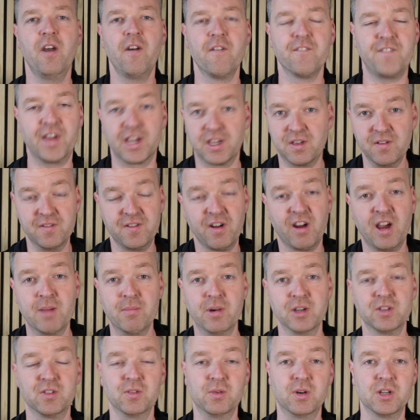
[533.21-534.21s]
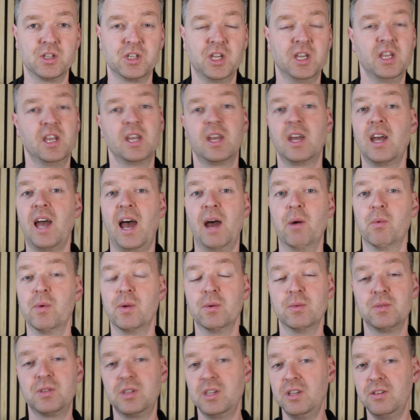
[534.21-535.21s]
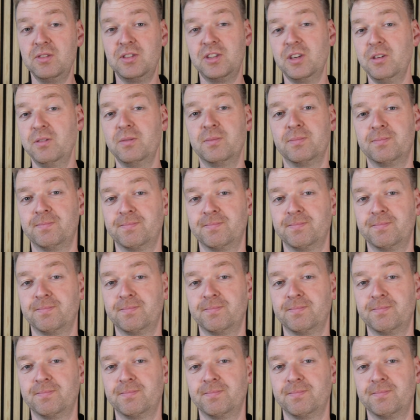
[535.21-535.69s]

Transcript: Thank you very much for watching, and we will see you soon.